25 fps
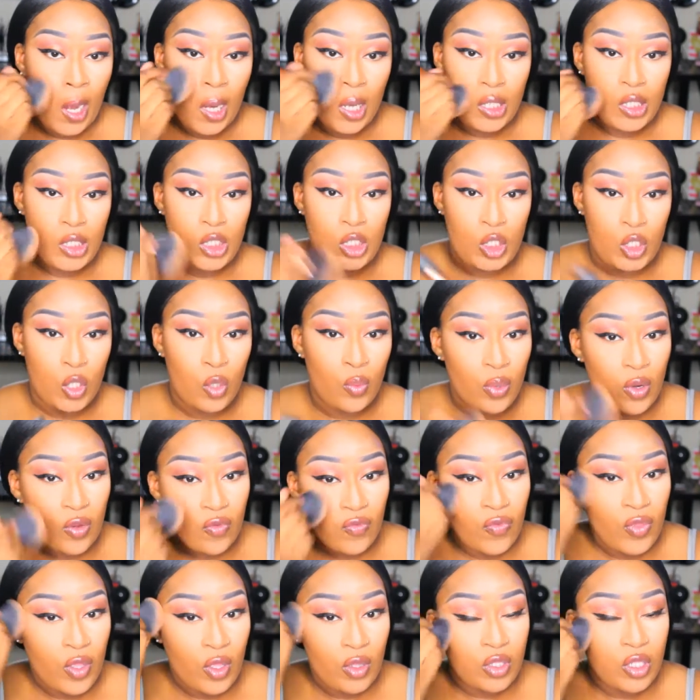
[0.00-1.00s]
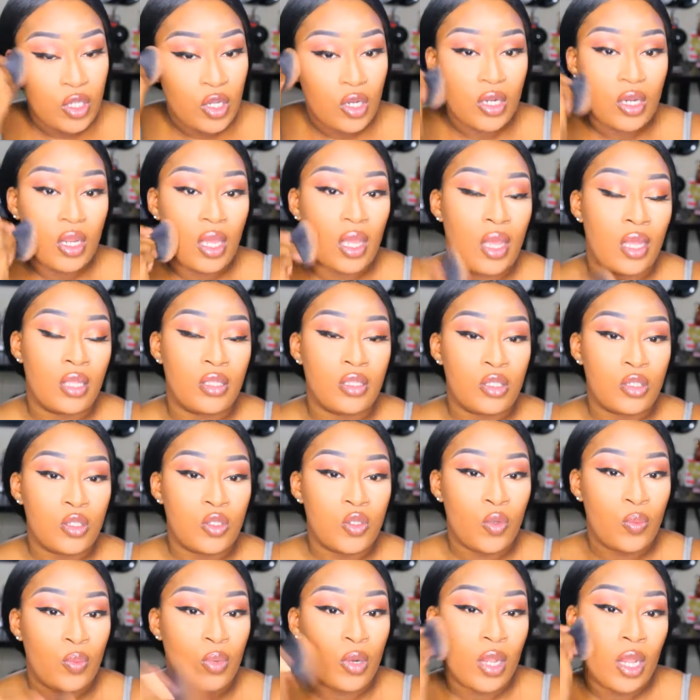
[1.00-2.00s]
super filtered and
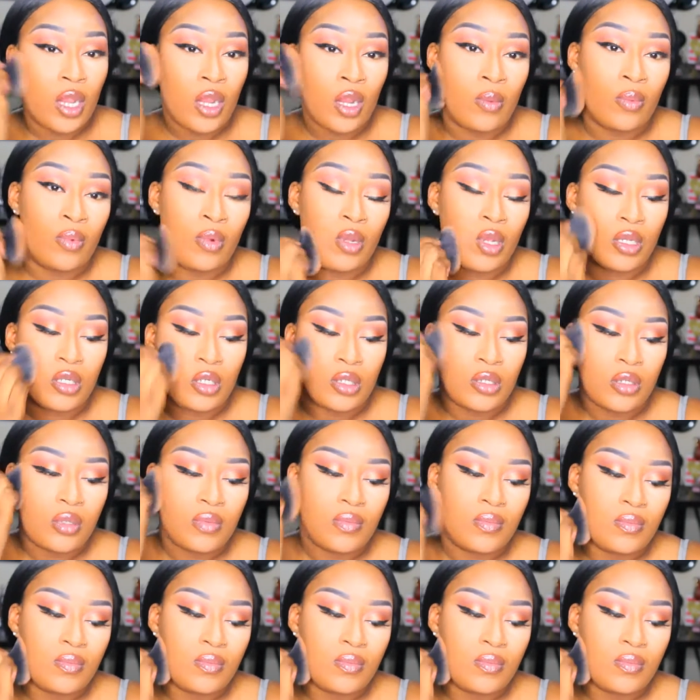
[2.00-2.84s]
super airbrushed.